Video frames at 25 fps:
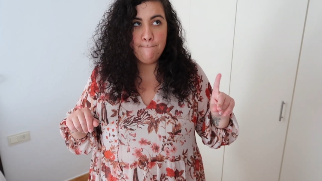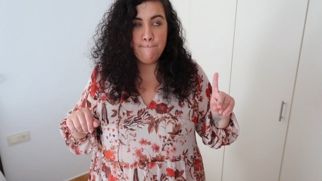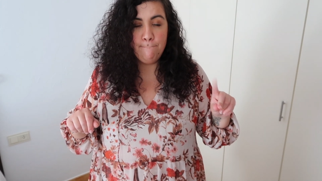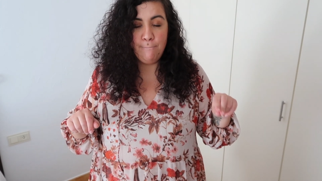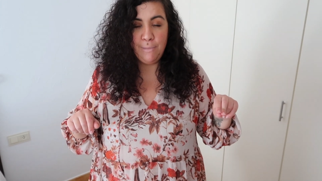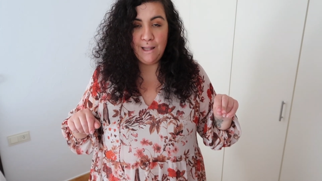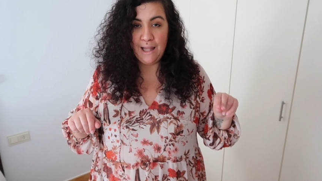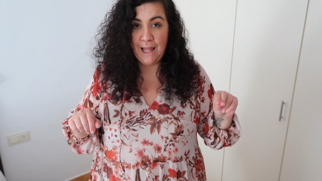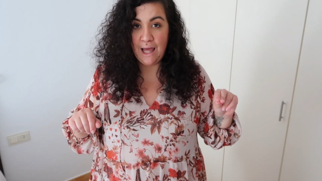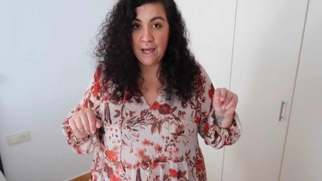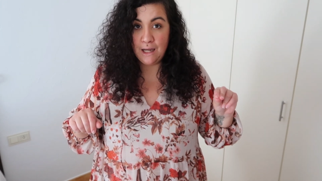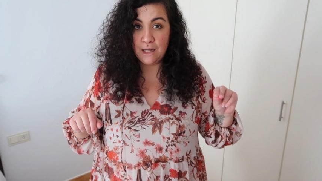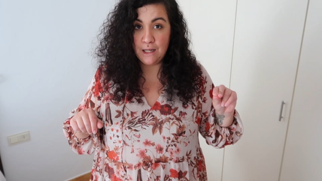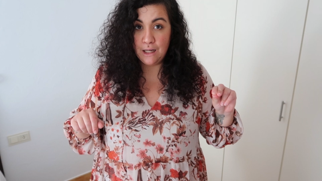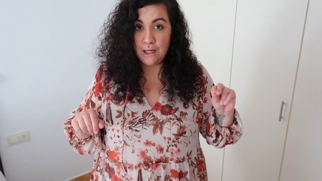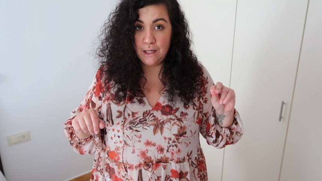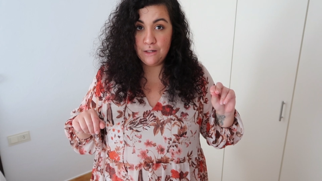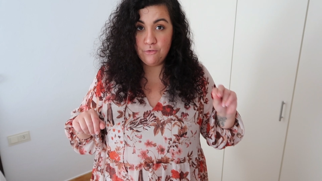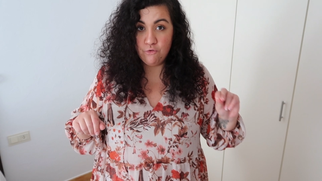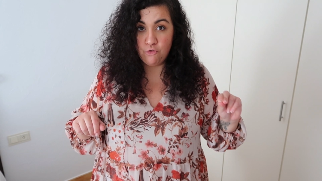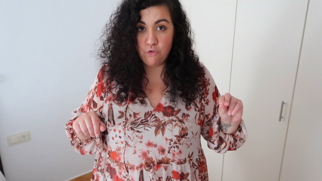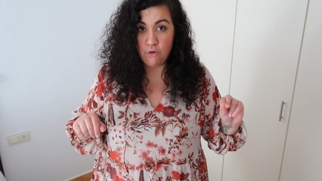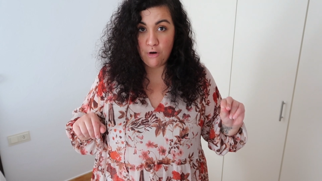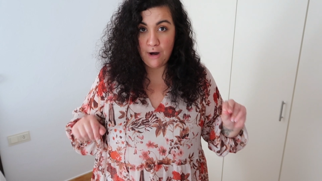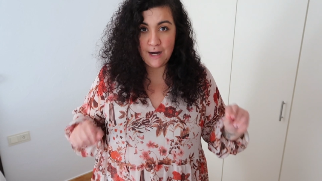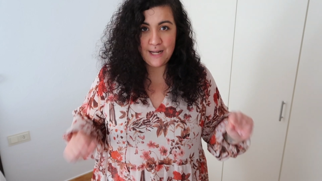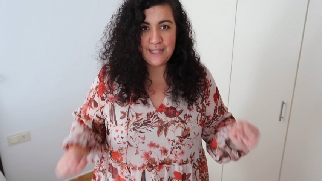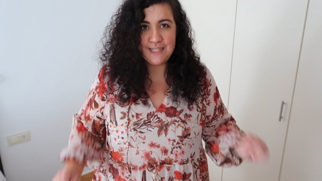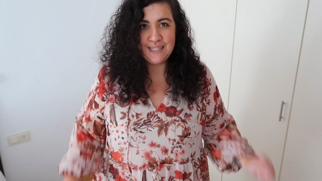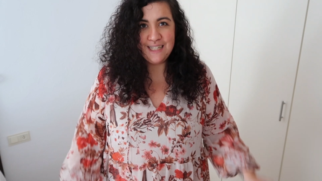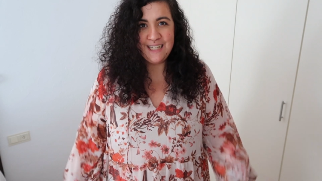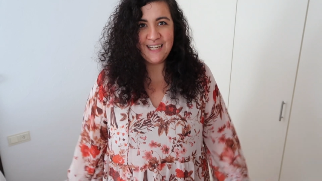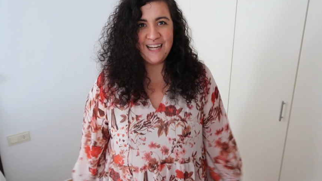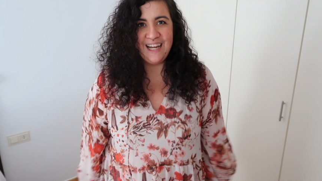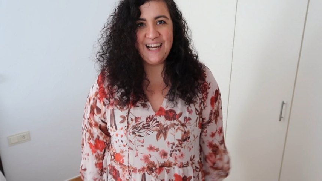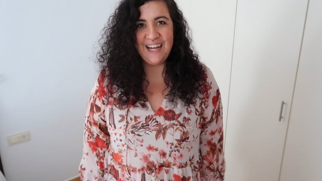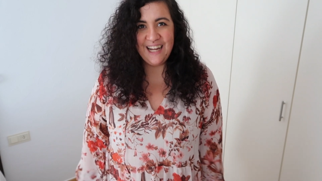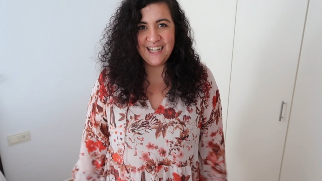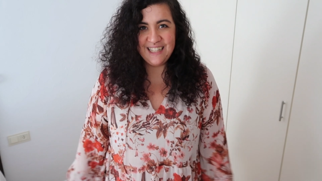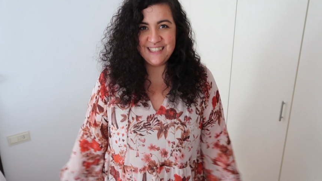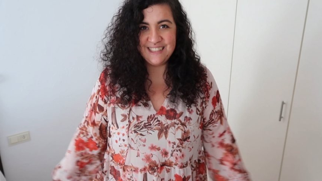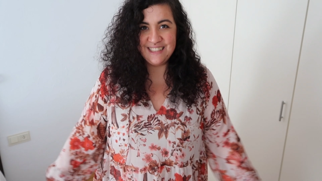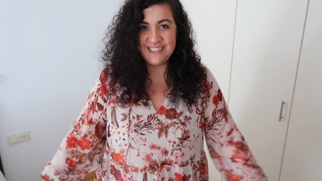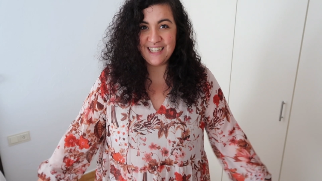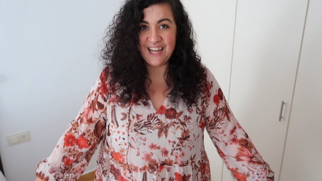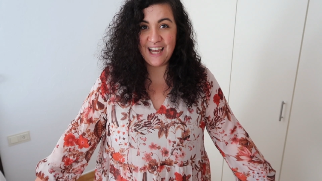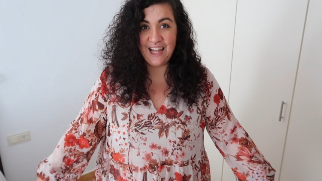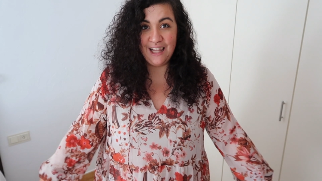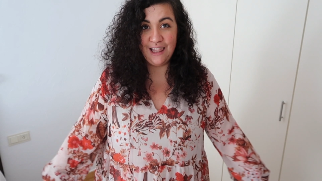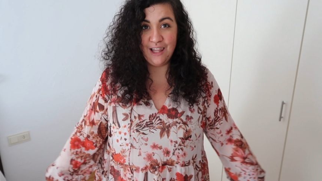black and red,
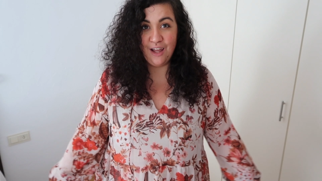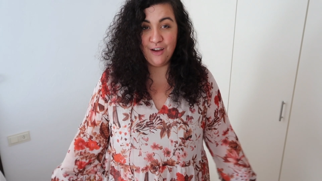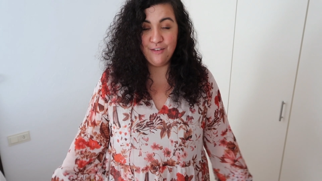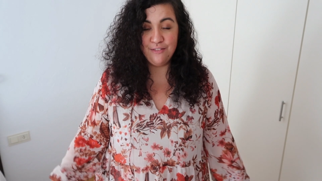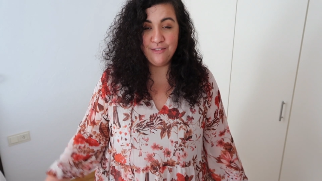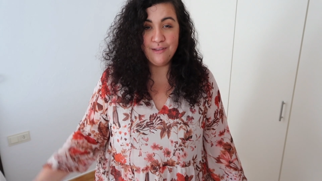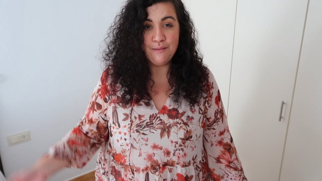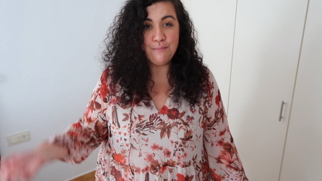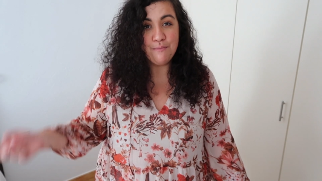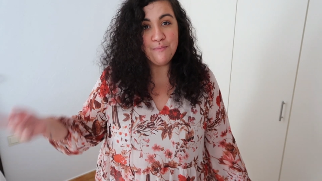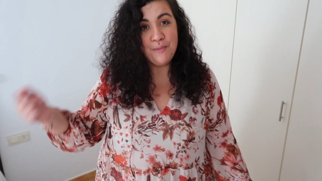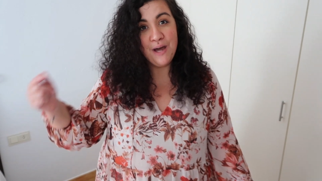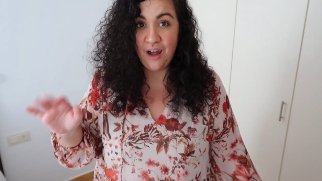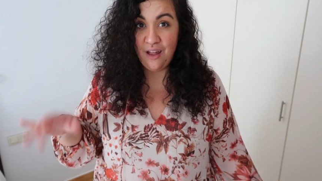and I love them.